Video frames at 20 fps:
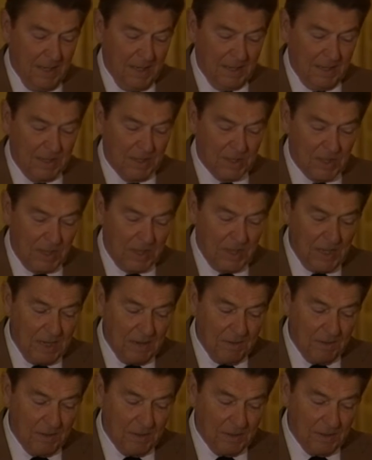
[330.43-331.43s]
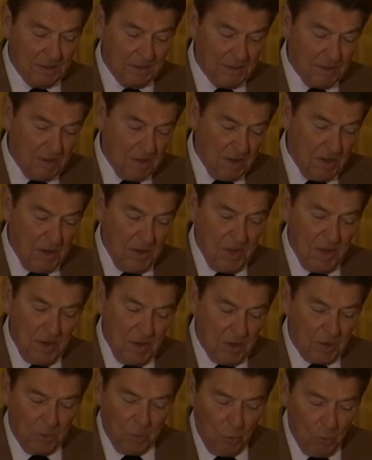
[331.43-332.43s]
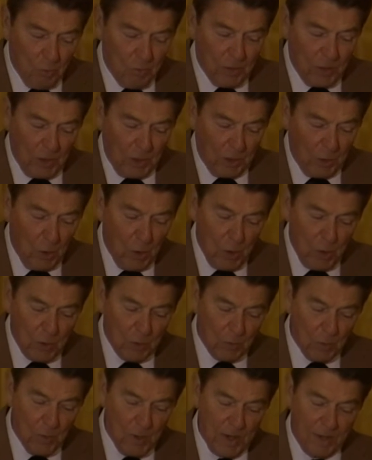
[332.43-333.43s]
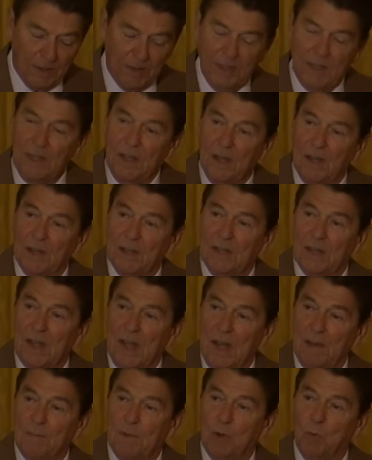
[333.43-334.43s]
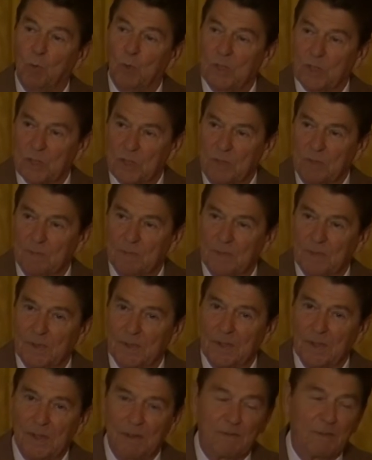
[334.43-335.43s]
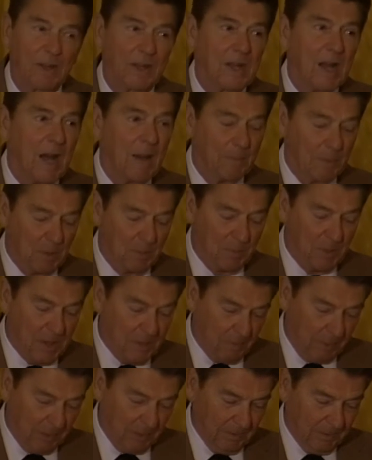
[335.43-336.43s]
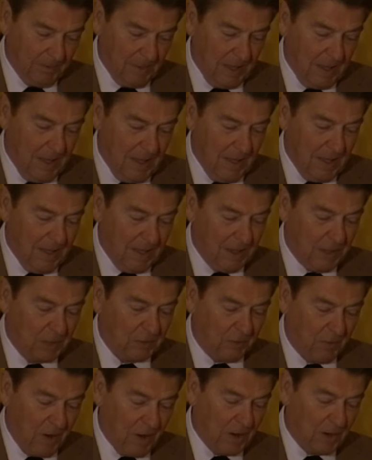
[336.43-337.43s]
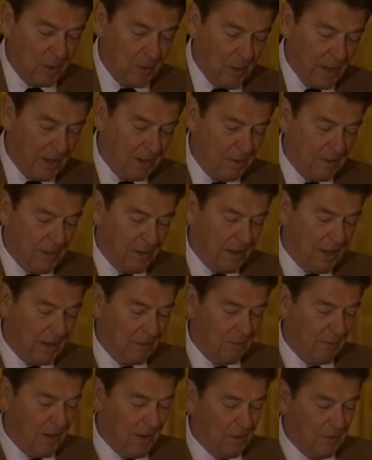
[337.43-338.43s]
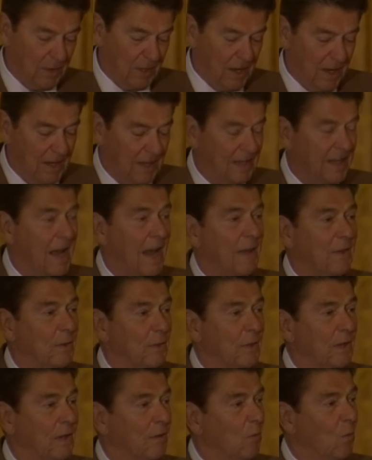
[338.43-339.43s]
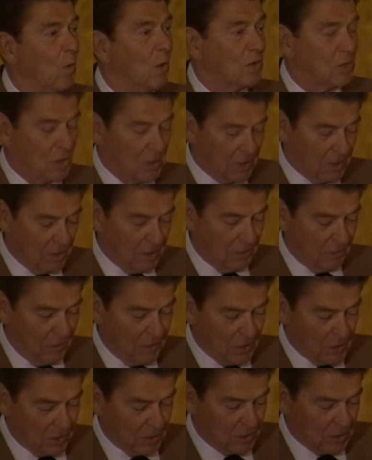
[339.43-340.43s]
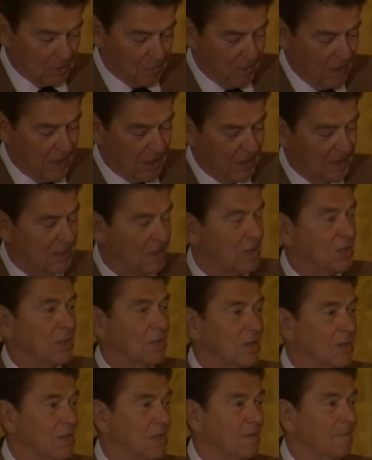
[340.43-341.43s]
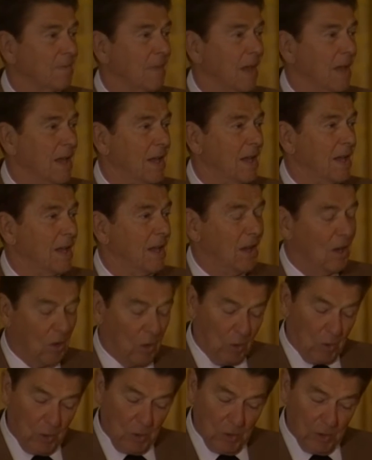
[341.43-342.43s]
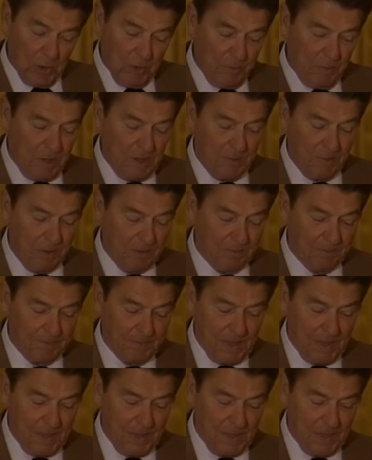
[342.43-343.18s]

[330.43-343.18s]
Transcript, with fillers: is that even or over the long run, the uncommon wisdom of the common people is far greater than that found in any gathering of Washington officials or politicians. All the people